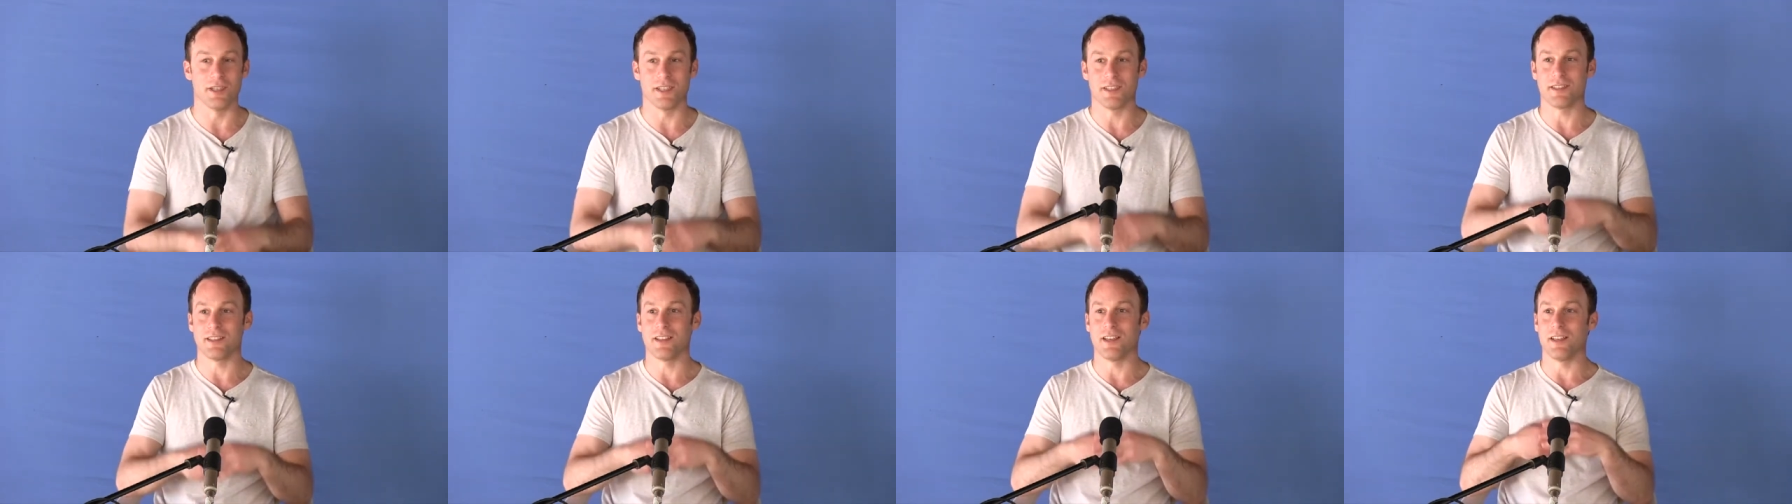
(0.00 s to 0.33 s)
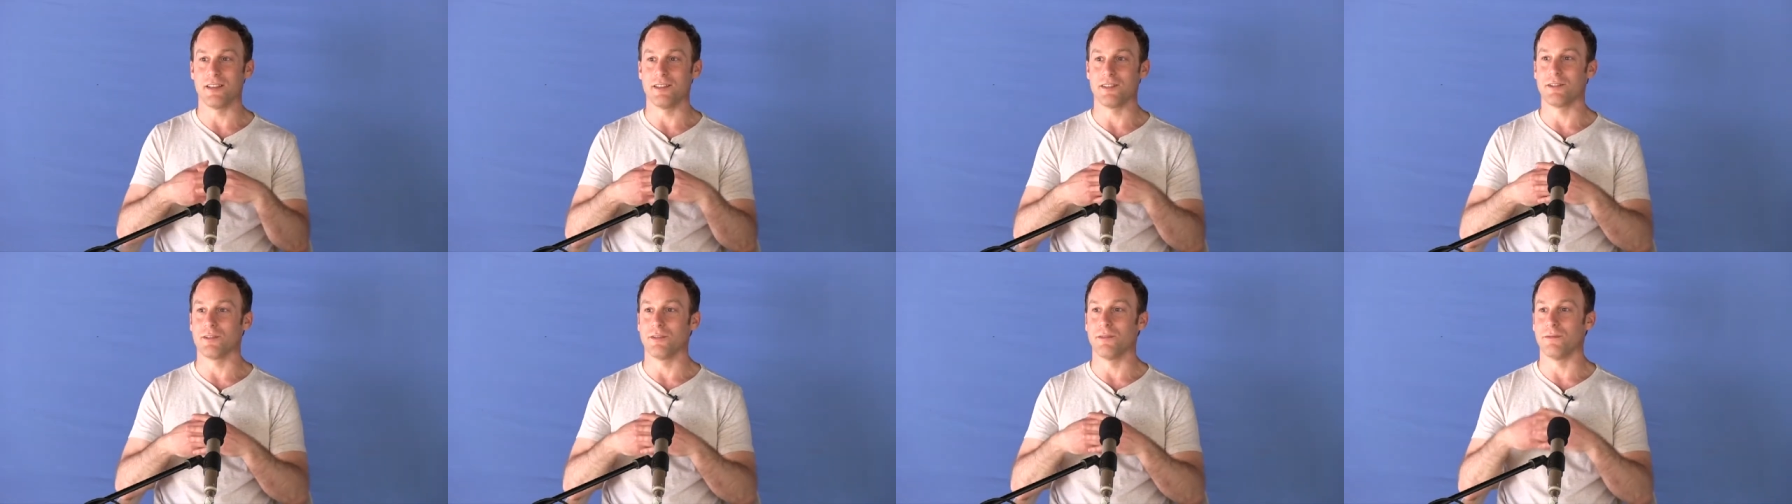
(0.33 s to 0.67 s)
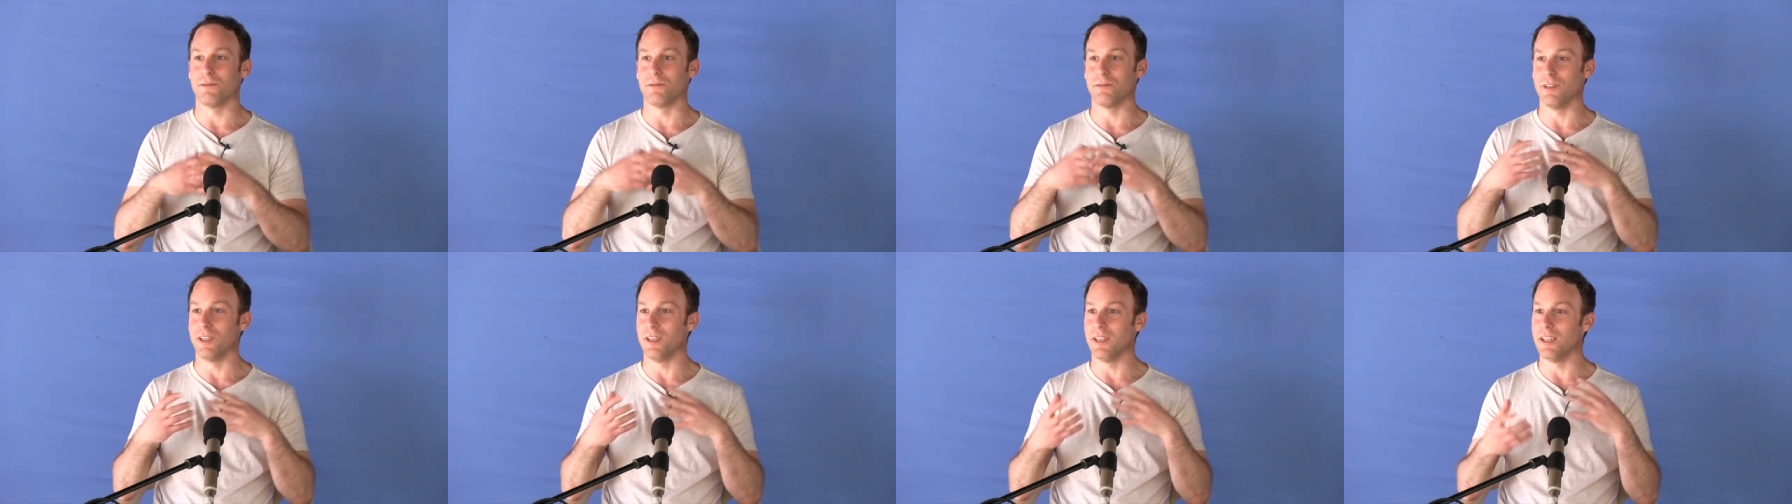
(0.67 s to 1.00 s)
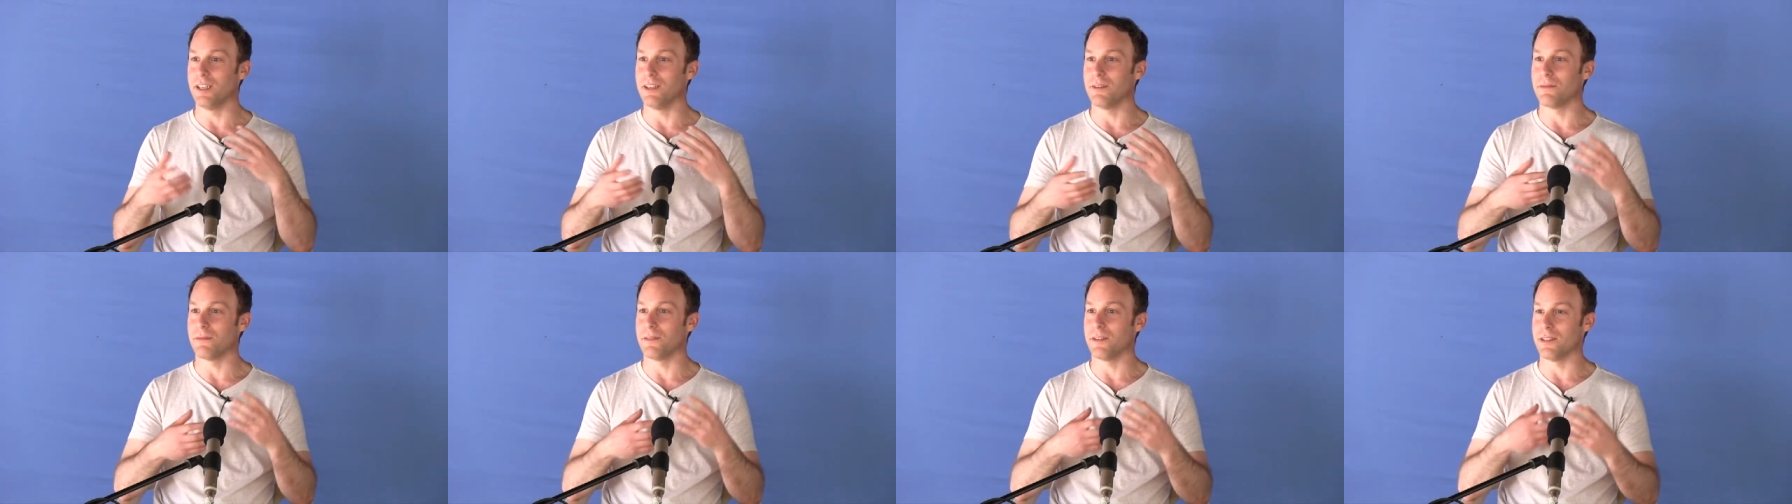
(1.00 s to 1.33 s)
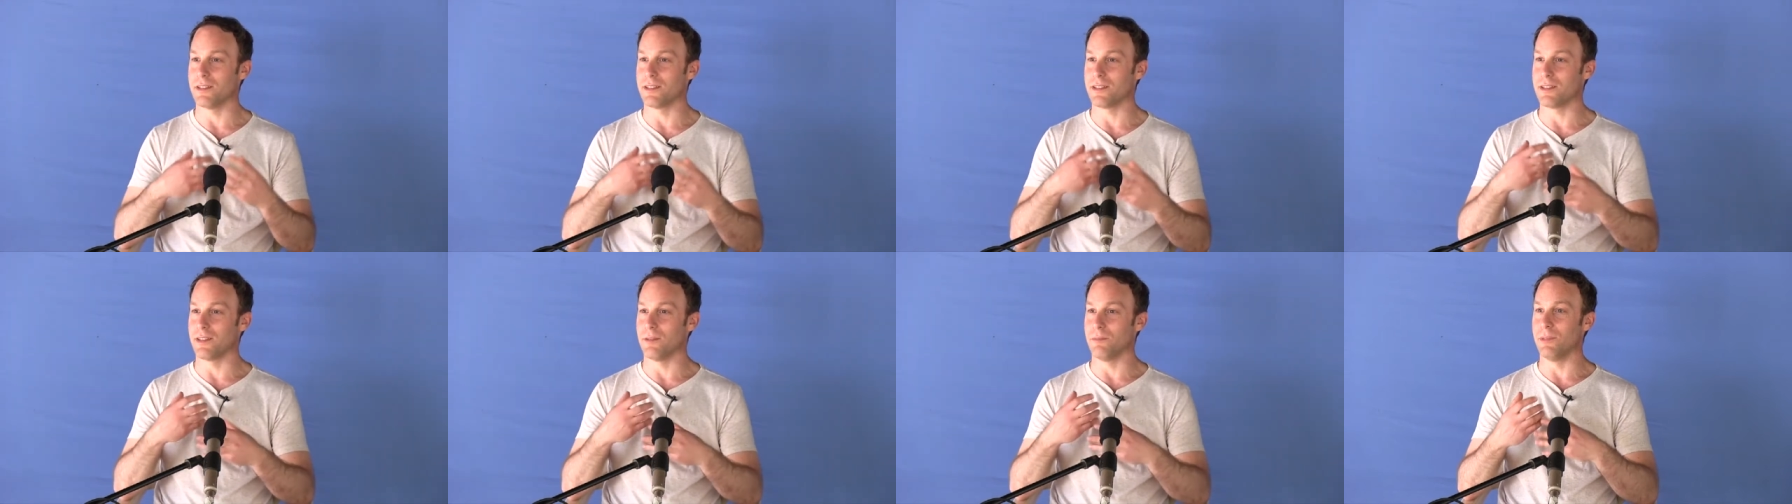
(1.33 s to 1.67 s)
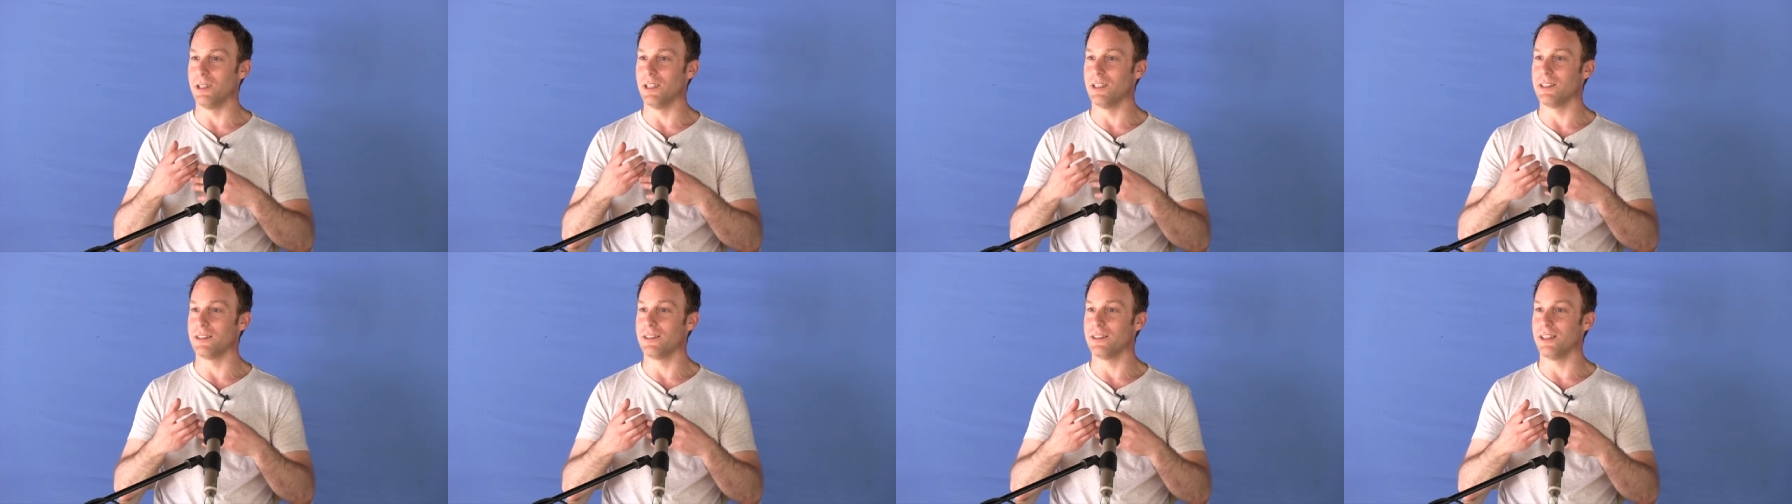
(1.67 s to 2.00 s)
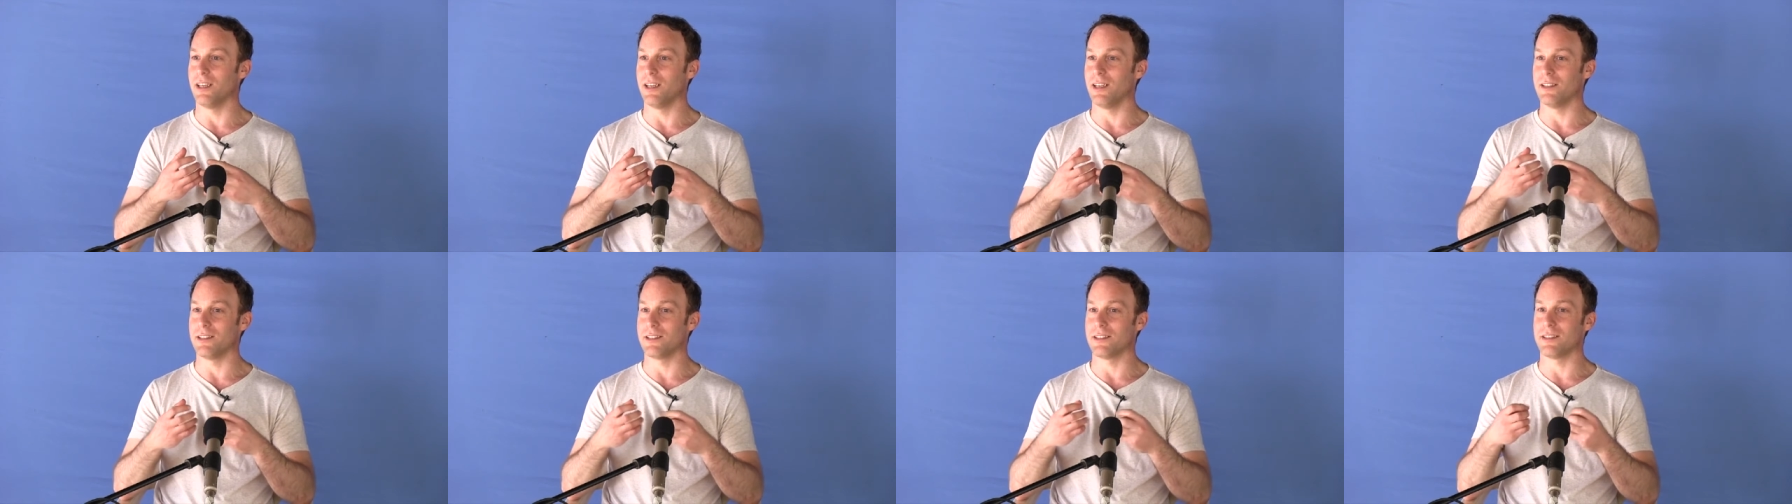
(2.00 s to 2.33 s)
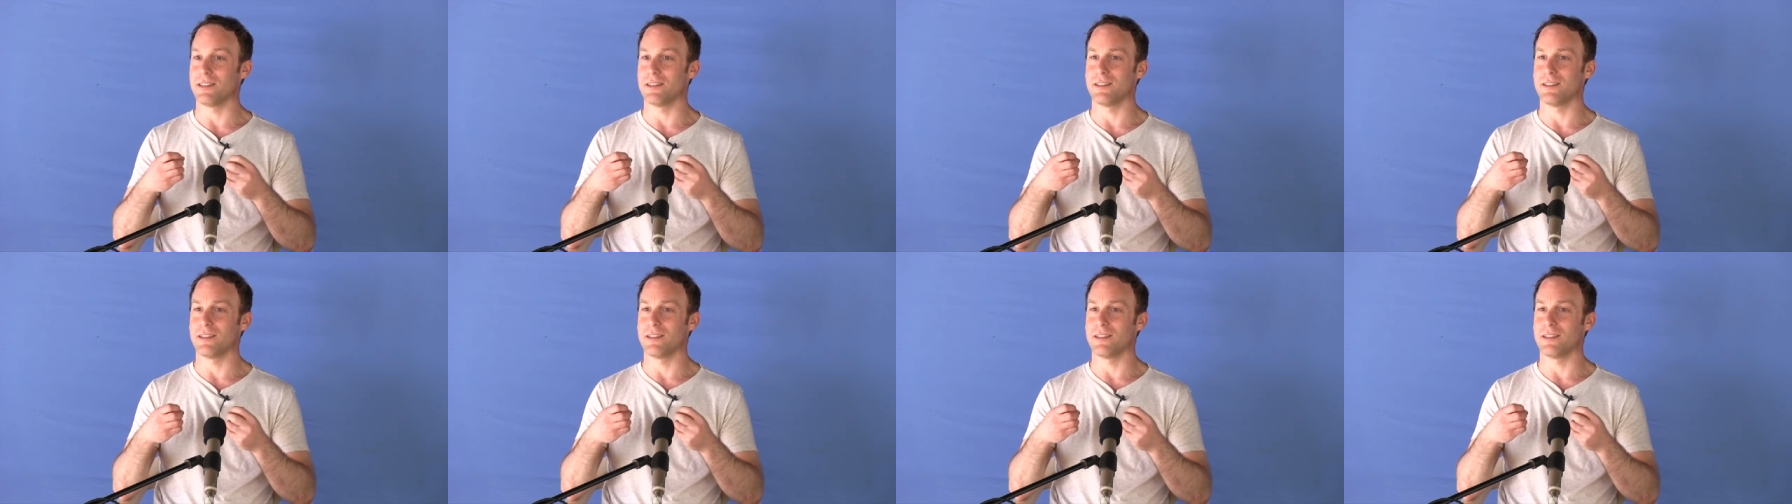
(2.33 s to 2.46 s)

a sense of relief and stability and